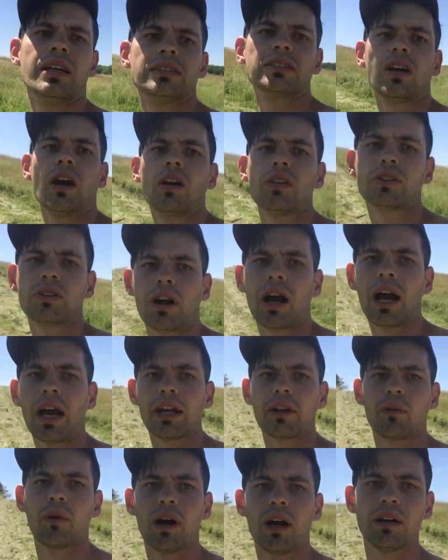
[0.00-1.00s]
it's all
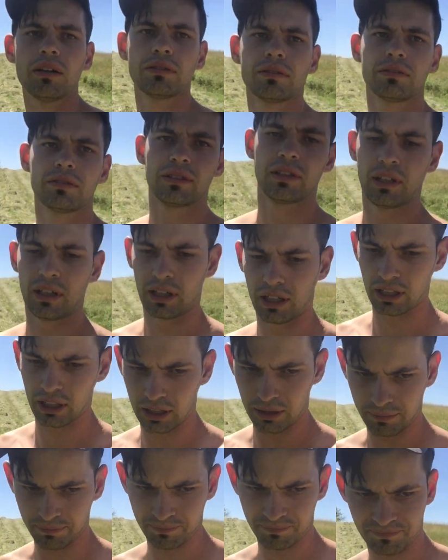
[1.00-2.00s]
drying well
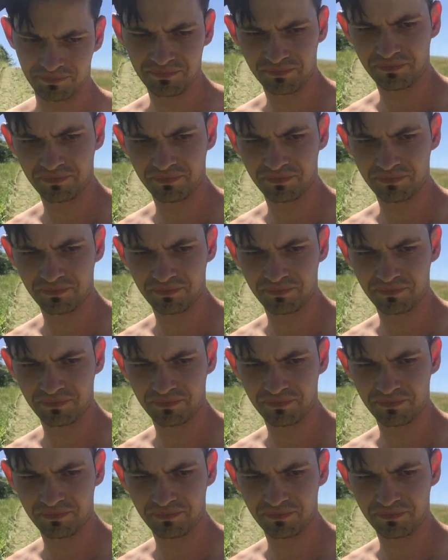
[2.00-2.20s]
um,